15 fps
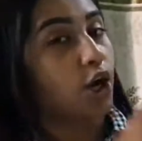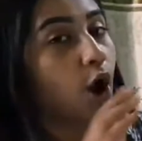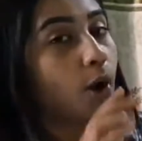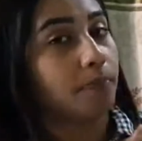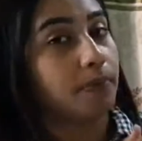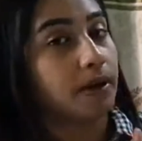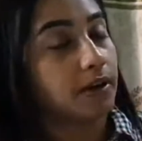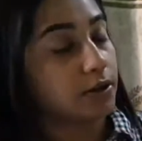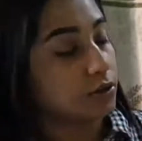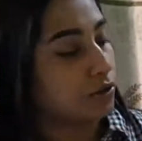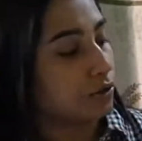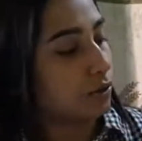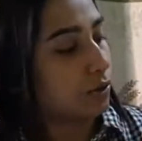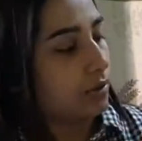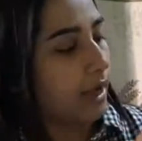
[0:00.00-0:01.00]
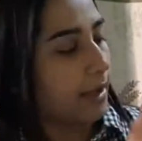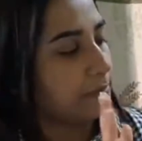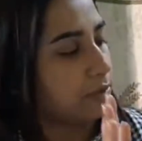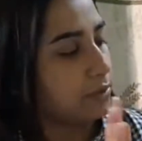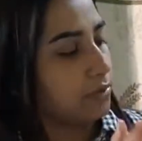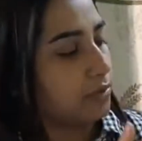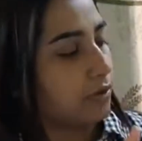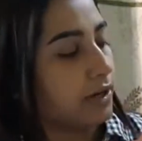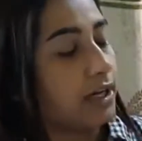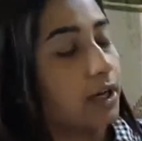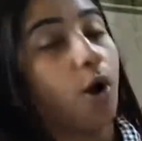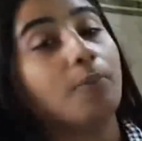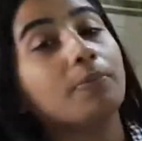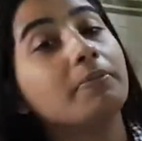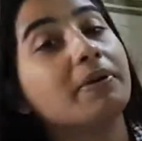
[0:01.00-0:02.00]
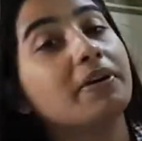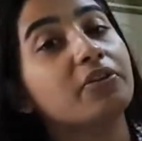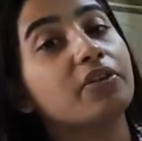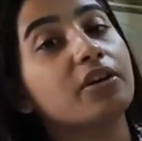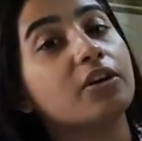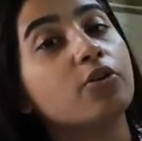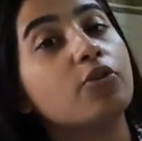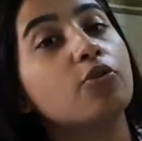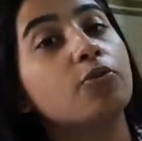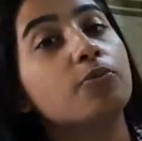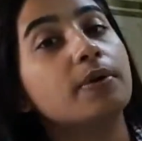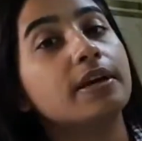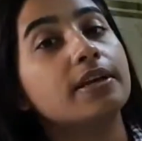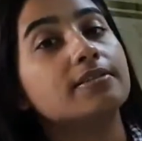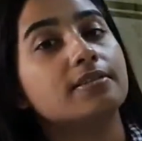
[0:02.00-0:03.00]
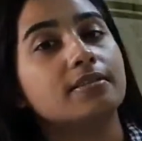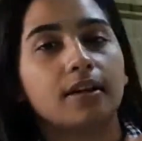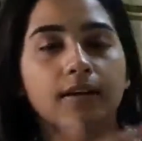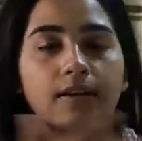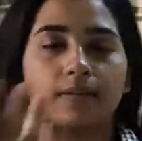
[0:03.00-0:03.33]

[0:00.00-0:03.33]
complementary room is,